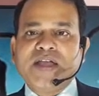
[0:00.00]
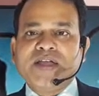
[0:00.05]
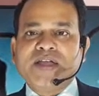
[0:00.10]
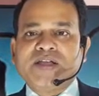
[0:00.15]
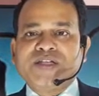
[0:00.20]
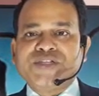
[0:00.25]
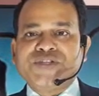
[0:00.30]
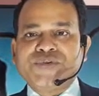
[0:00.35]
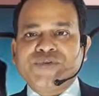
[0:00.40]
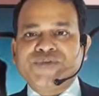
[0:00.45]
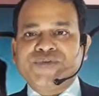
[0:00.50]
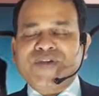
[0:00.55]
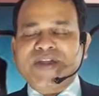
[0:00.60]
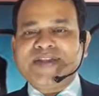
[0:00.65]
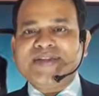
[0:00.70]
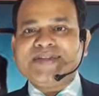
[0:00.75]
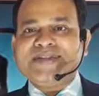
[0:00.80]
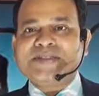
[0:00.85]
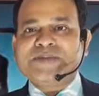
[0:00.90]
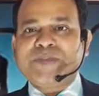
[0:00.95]
so
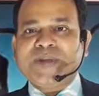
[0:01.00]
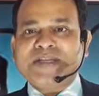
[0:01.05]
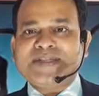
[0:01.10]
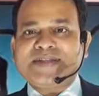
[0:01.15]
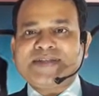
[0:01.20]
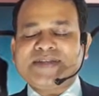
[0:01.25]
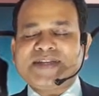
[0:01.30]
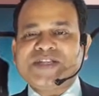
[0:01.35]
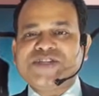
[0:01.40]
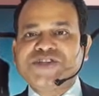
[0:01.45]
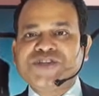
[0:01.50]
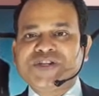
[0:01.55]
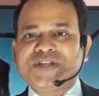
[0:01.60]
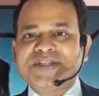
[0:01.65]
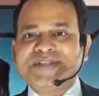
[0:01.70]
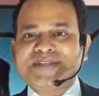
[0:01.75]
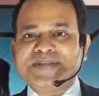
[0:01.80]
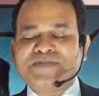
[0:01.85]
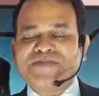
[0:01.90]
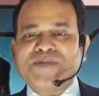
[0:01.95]
find this presentation
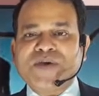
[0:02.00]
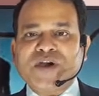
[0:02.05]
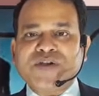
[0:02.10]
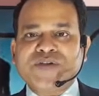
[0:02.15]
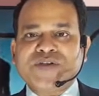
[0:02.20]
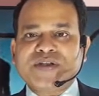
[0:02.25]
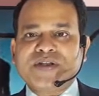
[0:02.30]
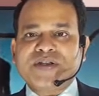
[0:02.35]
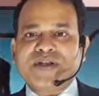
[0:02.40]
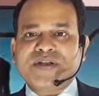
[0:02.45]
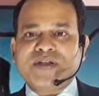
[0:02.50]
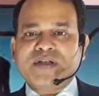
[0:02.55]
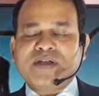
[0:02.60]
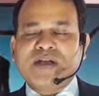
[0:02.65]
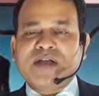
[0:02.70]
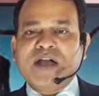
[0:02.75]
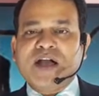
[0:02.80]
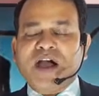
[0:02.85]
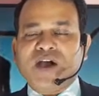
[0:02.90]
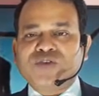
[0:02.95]
is important
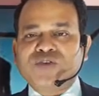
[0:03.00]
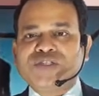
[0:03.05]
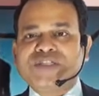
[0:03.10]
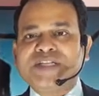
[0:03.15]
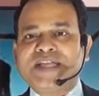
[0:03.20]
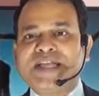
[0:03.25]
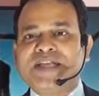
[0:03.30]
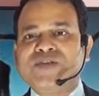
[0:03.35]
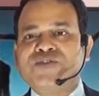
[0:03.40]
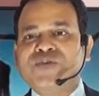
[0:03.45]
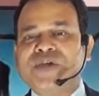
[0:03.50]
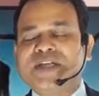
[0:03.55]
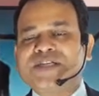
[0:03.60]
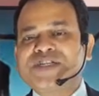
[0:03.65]
I would say you can